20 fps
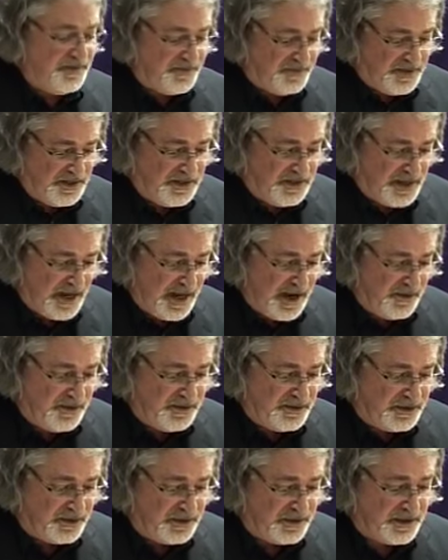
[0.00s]

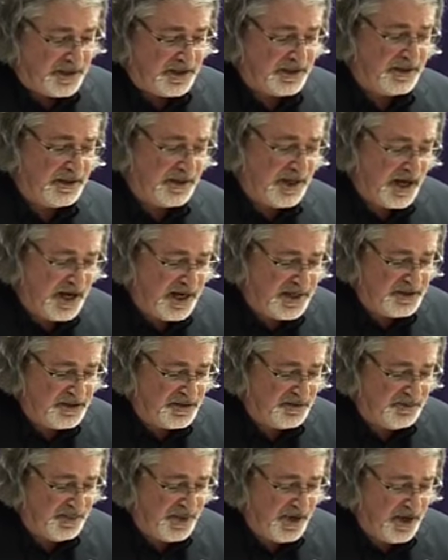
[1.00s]
50,000
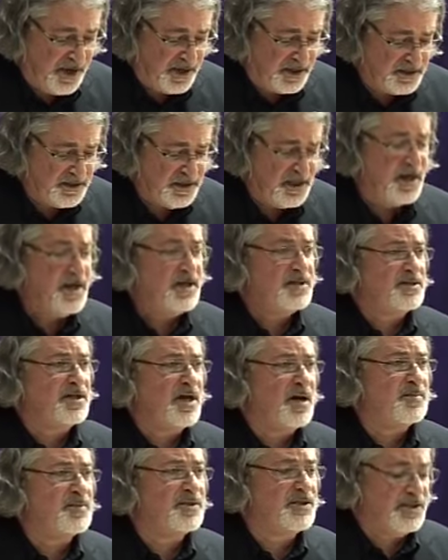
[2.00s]
kinds of parts,
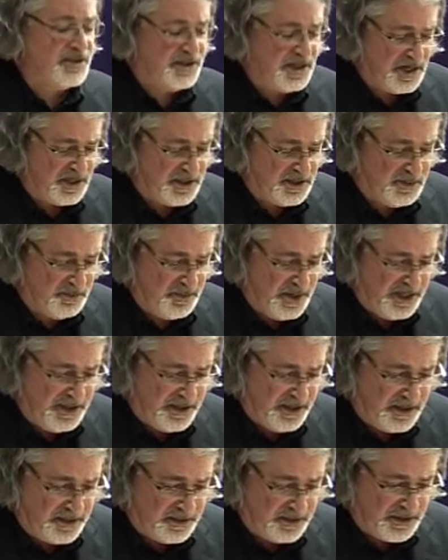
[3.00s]
some 6
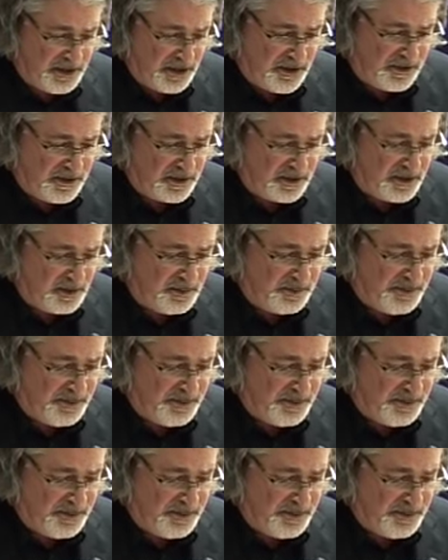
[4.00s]
million total